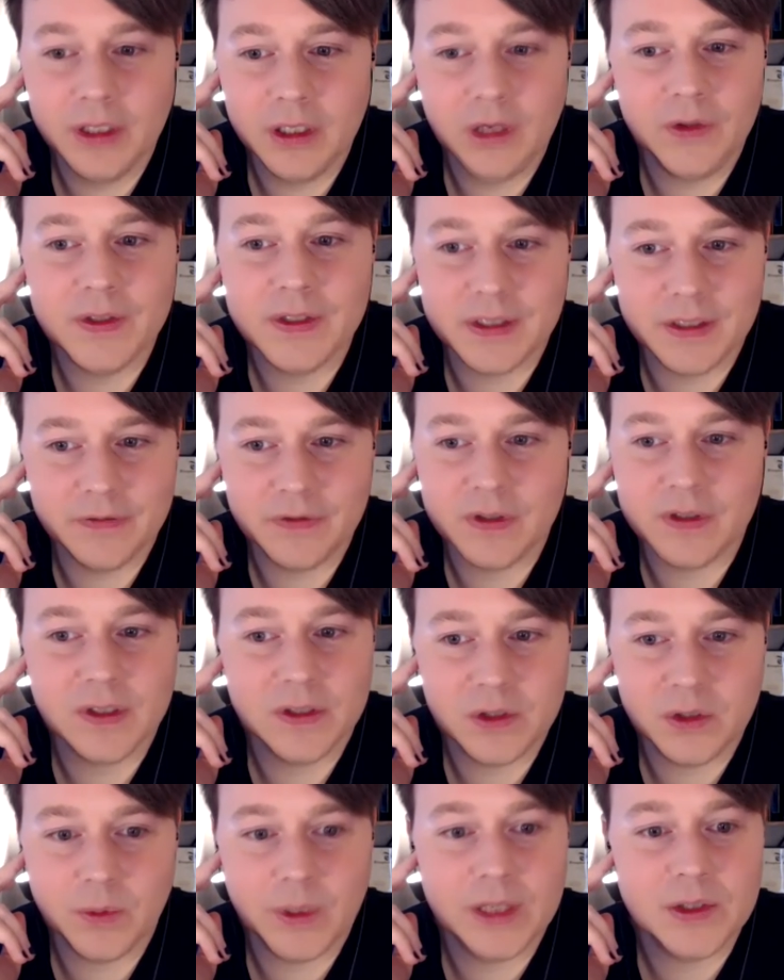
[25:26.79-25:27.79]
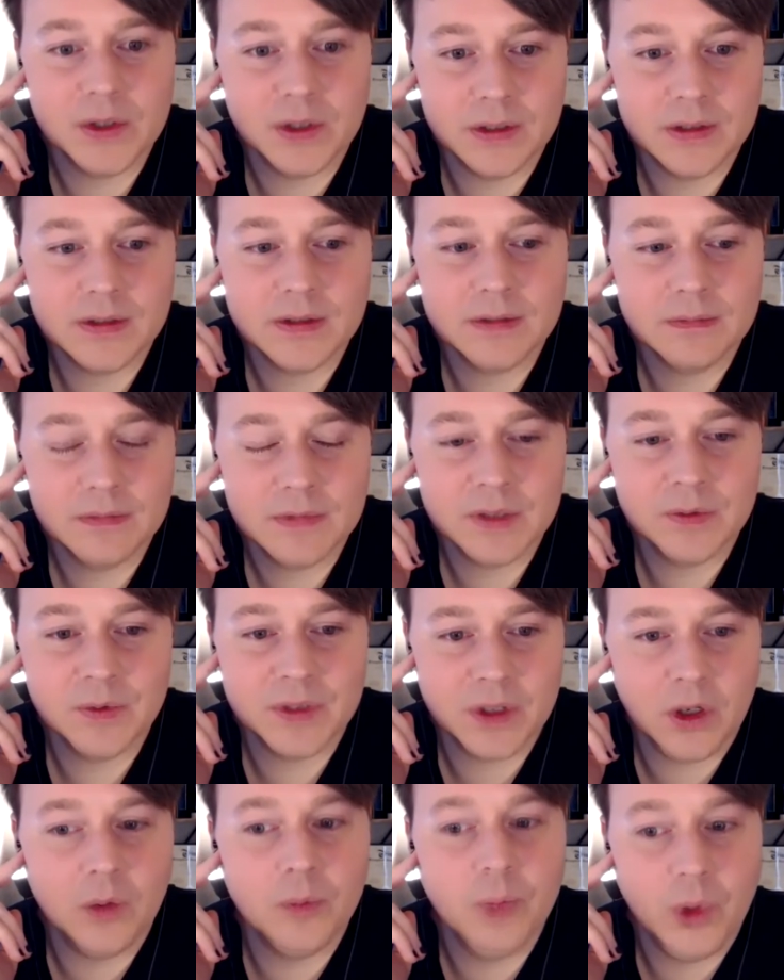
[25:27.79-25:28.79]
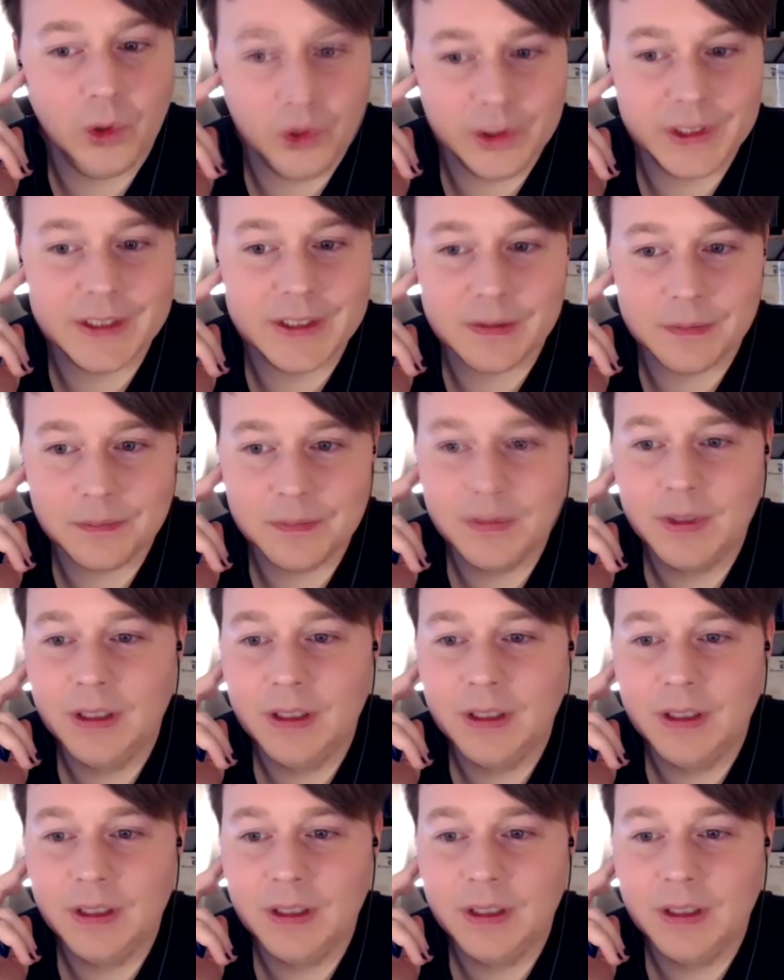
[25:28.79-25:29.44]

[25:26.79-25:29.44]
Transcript: in all these different situations. That's what's called Molinism.